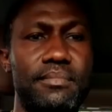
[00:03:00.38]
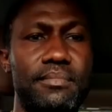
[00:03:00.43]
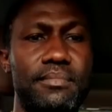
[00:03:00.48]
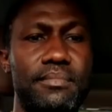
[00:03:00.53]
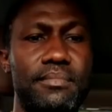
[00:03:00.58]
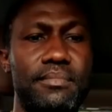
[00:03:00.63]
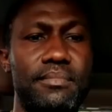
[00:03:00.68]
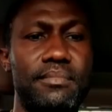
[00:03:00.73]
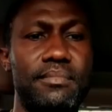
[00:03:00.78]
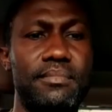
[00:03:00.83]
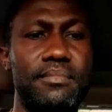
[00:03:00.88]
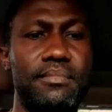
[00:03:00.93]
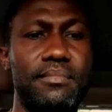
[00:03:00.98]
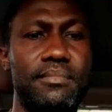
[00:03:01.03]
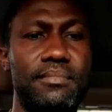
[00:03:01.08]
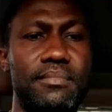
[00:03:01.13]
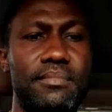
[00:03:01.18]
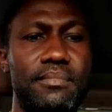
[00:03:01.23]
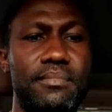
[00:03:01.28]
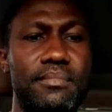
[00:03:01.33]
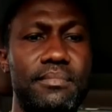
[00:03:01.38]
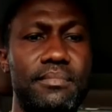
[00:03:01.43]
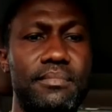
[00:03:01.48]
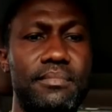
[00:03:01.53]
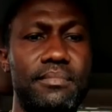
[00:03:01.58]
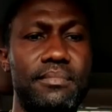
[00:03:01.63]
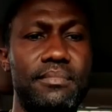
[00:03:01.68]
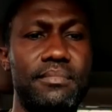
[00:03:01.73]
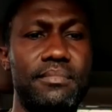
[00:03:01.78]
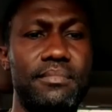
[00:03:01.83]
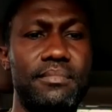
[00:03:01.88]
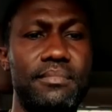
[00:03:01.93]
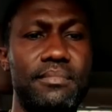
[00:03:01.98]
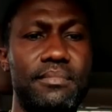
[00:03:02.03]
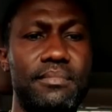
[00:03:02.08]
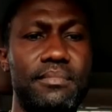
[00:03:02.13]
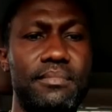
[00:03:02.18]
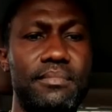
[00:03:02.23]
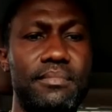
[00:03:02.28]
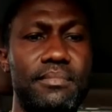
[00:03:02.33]

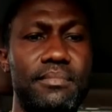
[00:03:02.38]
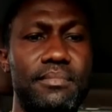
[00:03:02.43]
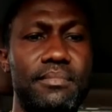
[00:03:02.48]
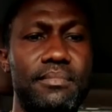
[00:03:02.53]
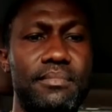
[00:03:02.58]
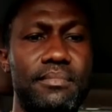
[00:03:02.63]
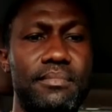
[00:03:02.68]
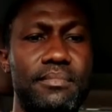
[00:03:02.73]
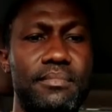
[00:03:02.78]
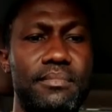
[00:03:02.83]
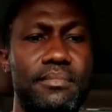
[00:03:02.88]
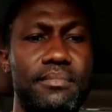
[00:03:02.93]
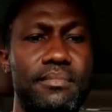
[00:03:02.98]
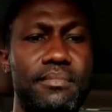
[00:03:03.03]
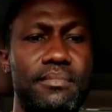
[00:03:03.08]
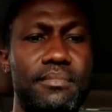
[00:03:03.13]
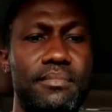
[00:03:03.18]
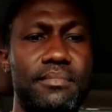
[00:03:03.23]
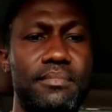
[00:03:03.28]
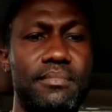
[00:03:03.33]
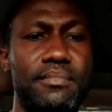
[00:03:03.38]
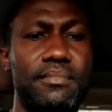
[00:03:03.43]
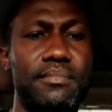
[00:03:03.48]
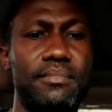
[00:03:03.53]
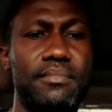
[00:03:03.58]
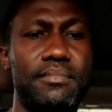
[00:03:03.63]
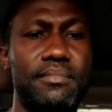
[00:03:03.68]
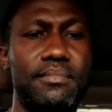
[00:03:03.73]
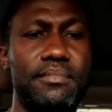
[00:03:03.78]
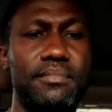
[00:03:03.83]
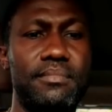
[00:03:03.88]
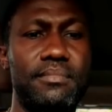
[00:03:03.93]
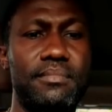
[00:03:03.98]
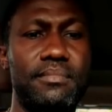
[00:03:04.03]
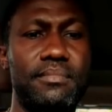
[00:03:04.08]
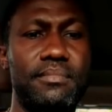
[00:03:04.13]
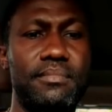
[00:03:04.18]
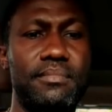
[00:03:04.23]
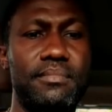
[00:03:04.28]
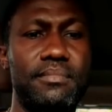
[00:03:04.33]

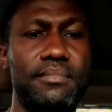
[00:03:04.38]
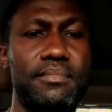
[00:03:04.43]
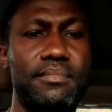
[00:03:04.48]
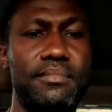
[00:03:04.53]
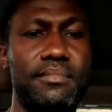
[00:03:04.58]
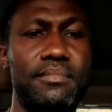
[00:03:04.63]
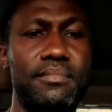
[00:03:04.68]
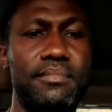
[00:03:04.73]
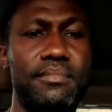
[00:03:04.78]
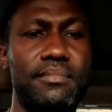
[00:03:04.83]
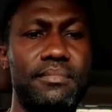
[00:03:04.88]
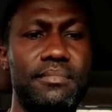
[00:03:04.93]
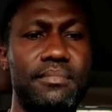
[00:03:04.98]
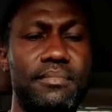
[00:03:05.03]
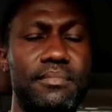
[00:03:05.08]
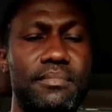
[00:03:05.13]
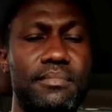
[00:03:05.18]
[no speech]